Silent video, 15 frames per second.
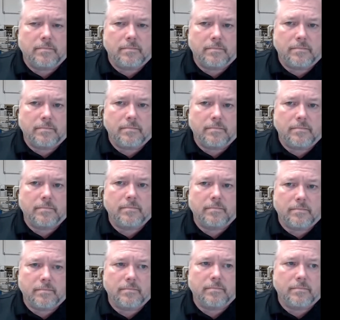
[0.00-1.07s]

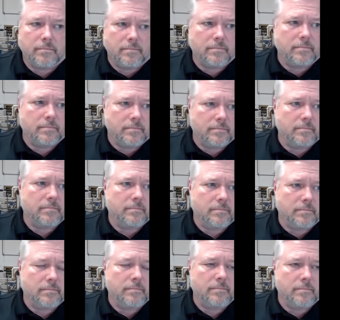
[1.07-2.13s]

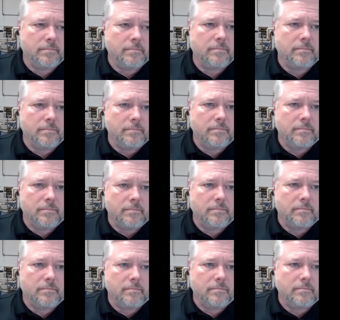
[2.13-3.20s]

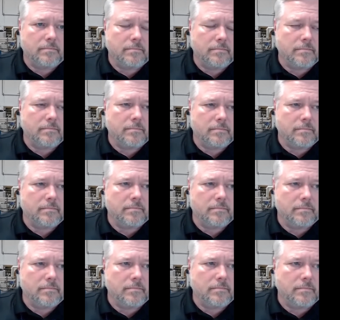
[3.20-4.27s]

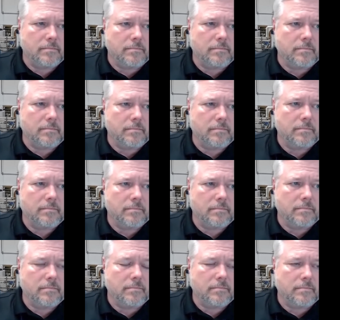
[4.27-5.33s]

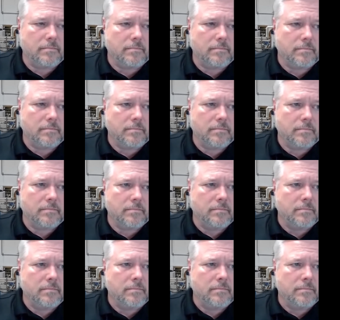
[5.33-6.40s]

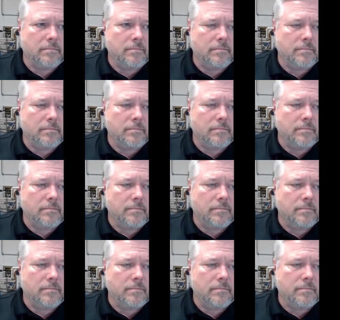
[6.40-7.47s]

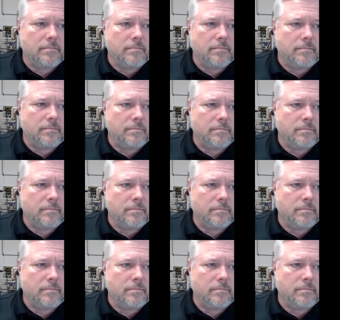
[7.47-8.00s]
The person shown says nothing.